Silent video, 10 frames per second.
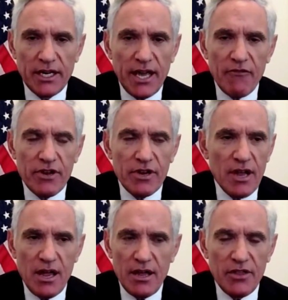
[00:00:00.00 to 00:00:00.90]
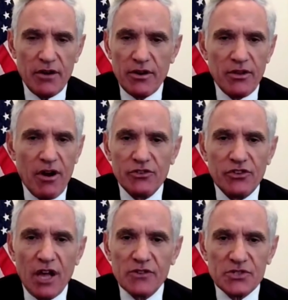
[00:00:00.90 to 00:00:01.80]
And there
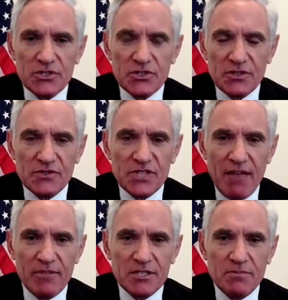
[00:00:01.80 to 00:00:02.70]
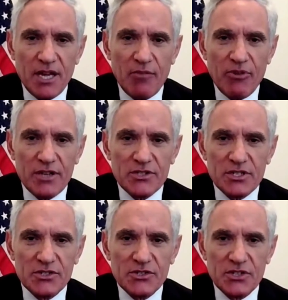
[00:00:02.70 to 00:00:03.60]
are dozens of statements by the
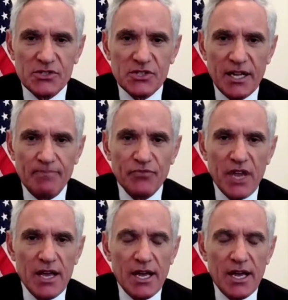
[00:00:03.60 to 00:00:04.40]
president since then,